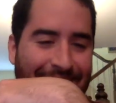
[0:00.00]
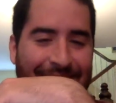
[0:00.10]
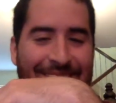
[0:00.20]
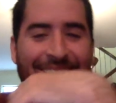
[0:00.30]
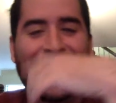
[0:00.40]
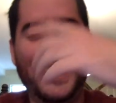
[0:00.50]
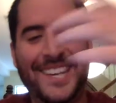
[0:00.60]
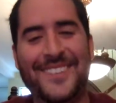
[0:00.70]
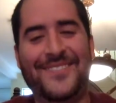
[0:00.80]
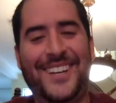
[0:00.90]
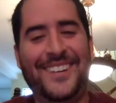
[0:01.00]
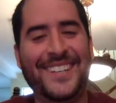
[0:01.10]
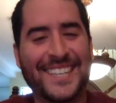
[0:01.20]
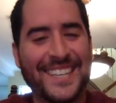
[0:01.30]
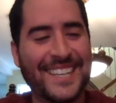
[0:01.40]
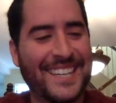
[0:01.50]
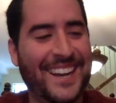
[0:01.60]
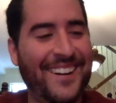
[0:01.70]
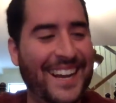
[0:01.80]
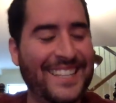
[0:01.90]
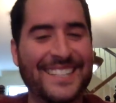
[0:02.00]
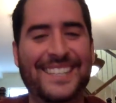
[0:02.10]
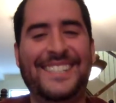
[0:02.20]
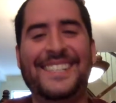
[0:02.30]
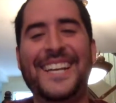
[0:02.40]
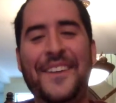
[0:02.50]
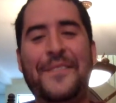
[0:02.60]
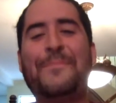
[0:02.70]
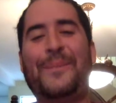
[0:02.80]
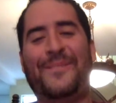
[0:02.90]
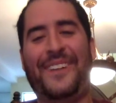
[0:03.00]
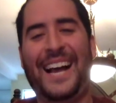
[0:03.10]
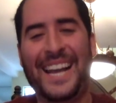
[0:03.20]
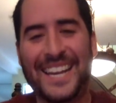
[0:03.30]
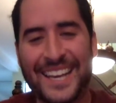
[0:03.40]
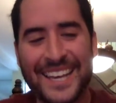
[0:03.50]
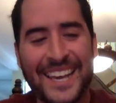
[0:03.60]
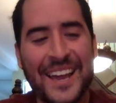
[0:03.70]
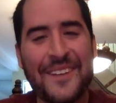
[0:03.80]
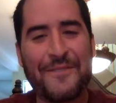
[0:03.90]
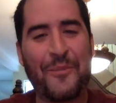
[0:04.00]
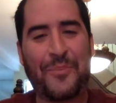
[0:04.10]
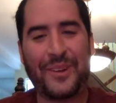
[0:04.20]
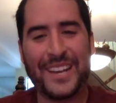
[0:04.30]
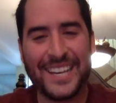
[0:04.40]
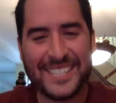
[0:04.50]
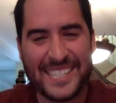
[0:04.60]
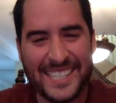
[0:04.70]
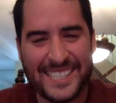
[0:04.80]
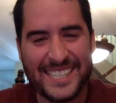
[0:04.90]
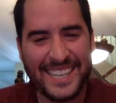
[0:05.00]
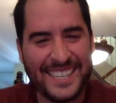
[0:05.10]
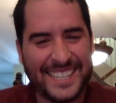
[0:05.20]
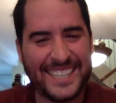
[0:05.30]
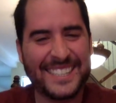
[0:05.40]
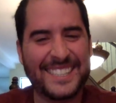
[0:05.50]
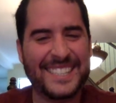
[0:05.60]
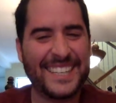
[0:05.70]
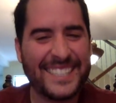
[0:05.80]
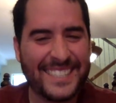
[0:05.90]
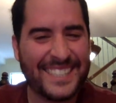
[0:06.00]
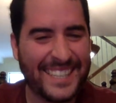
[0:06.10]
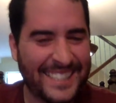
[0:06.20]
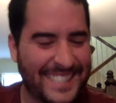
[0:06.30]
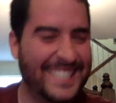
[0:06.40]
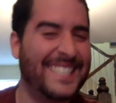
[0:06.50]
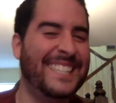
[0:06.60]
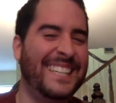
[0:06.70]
I mean, the American Care Act doesn't even provide for pre-existing conditions.